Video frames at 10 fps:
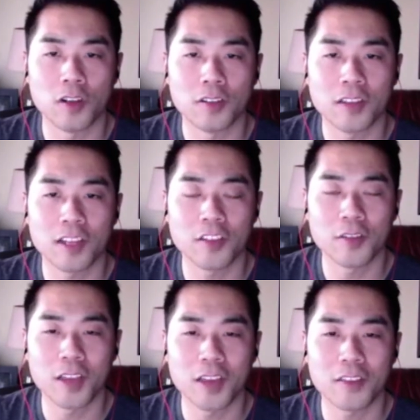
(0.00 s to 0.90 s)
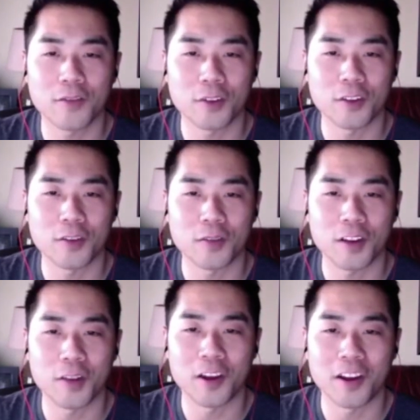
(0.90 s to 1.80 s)
Thank you again for
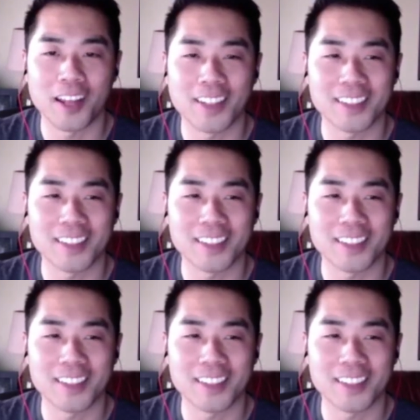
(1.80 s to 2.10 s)
coming on, Ace.